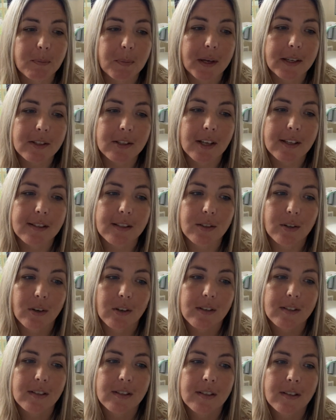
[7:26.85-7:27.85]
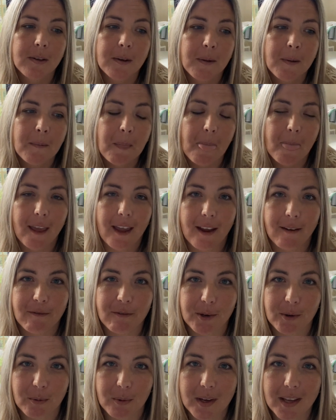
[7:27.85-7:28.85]
but just not
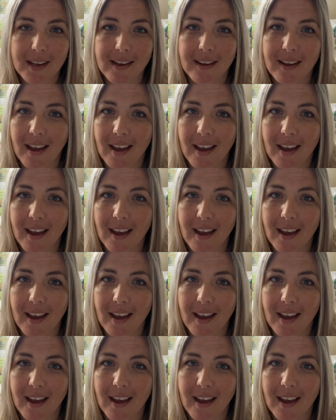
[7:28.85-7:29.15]
every week.